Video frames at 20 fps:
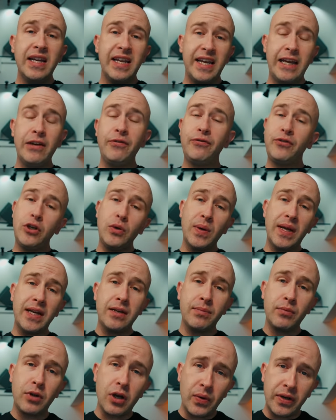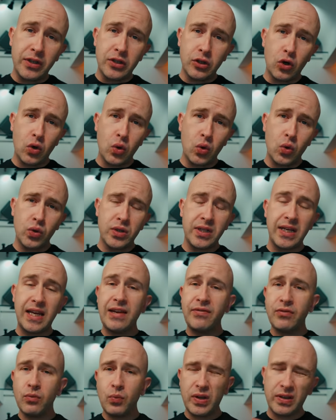If you end up going to court,
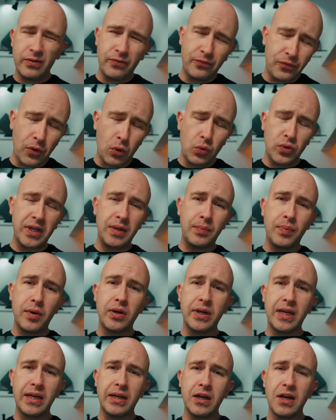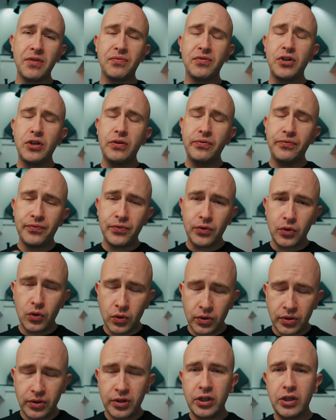even with a folding pocket knife, and you've
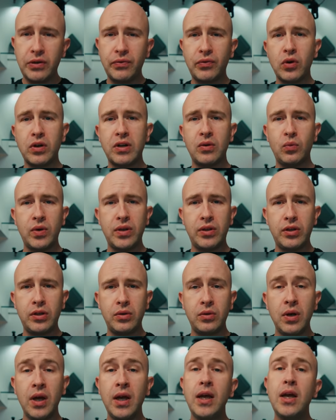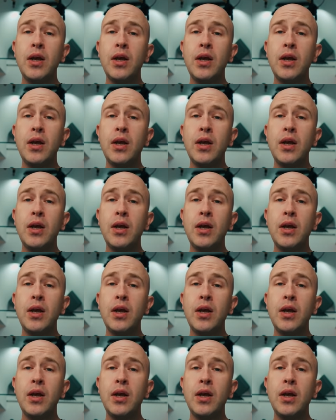forgotten that you've got it with you,